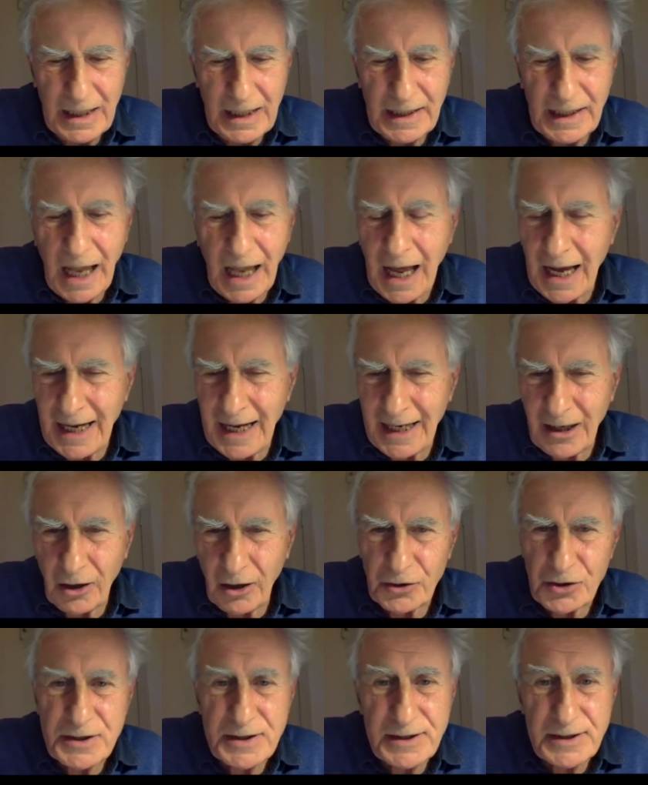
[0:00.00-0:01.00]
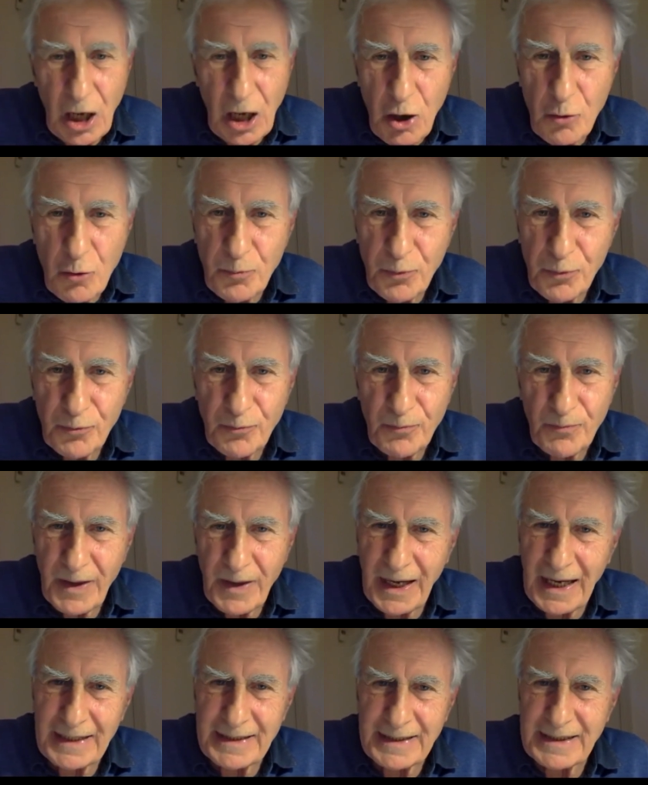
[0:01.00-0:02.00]
lying on the slope
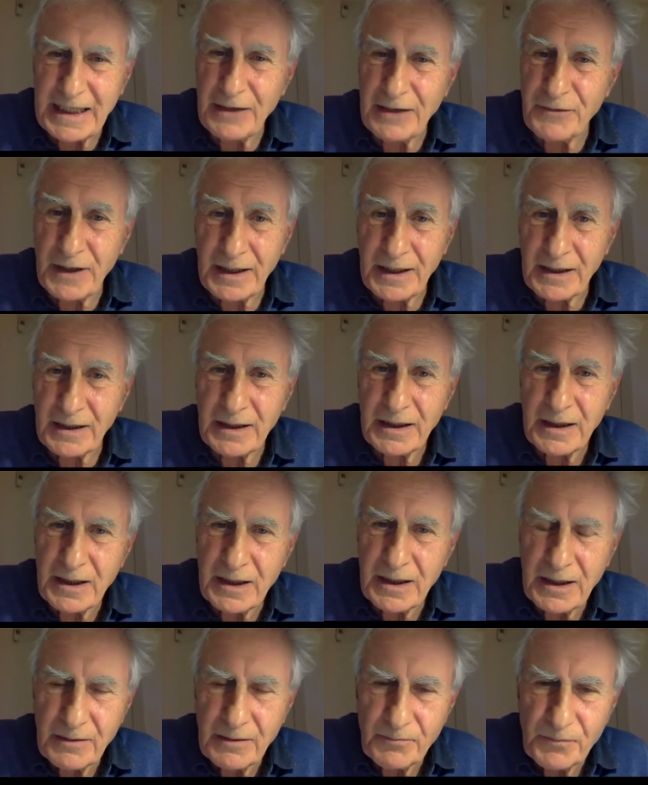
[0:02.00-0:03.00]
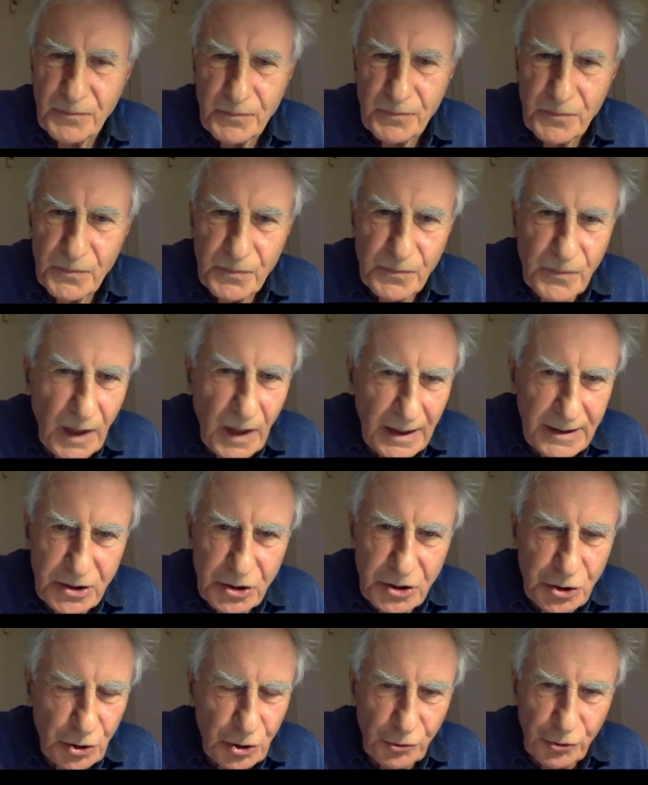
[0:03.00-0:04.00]
and giving
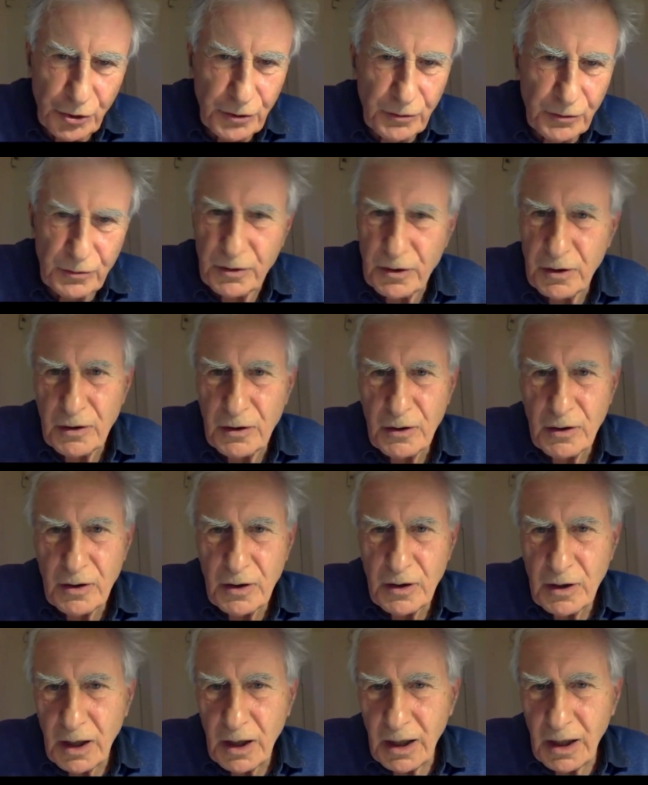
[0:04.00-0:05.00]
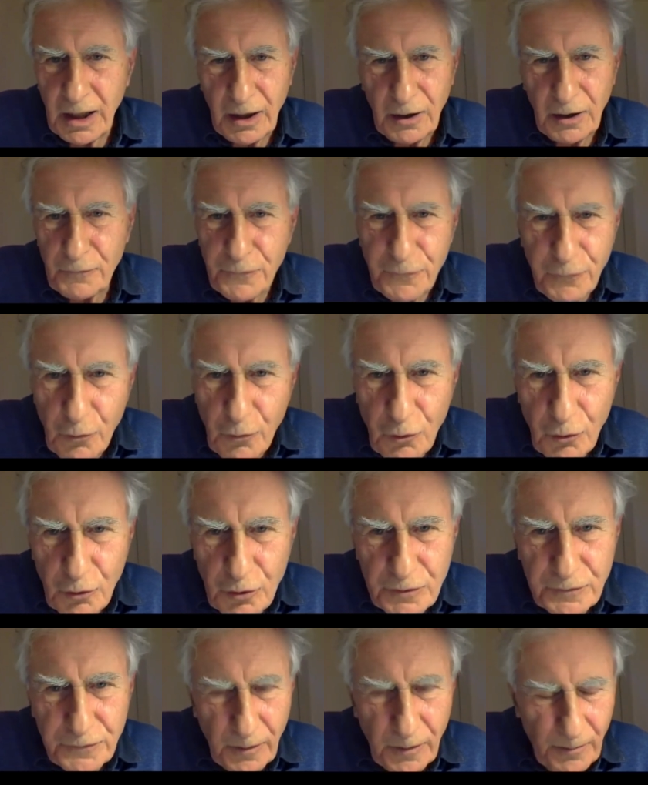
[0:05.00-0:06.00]
us children
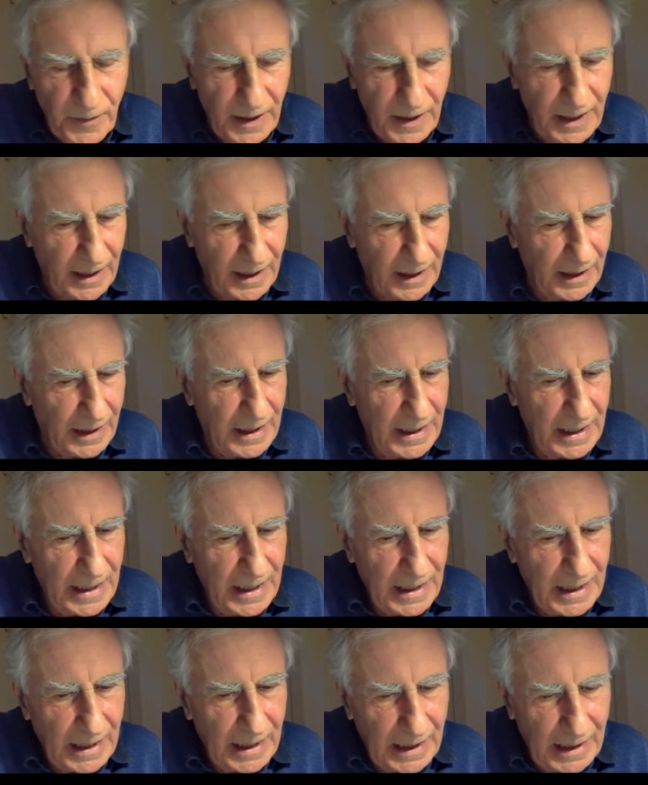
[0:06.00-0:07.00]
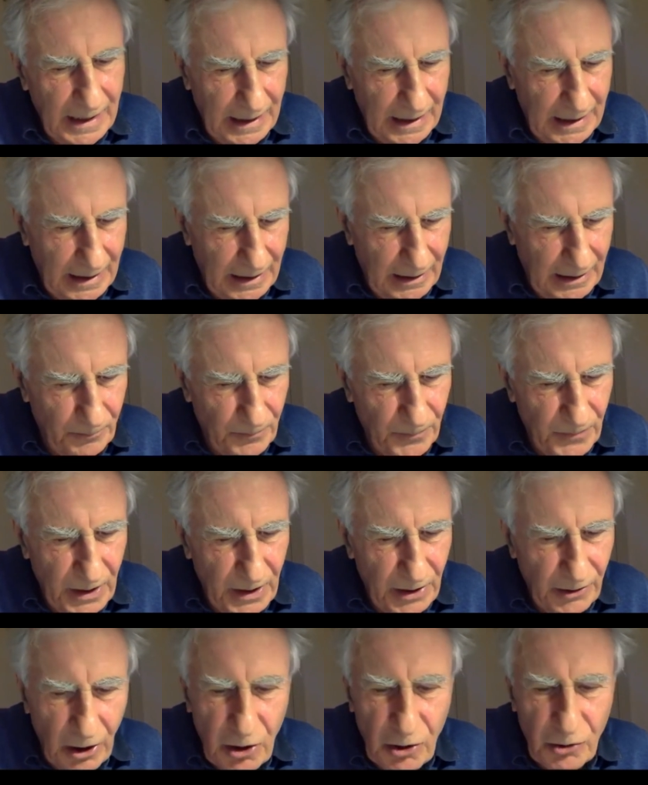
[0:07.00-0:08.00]
food from their
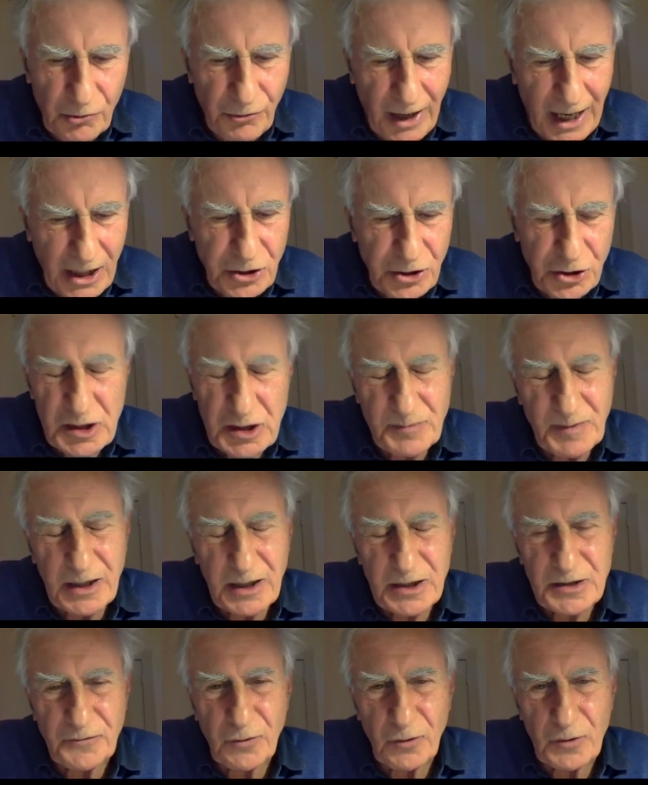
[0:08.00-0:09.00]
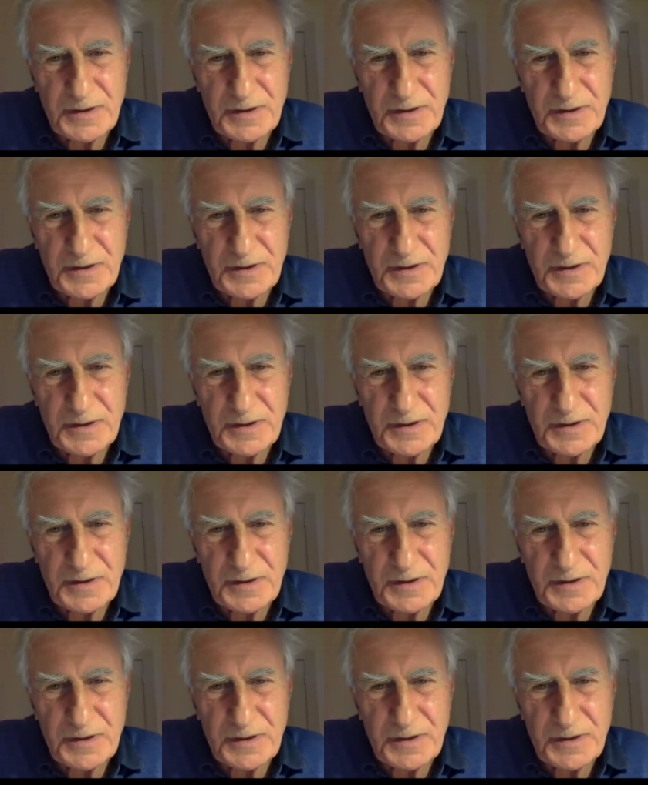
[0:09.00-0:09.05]
own rations, because of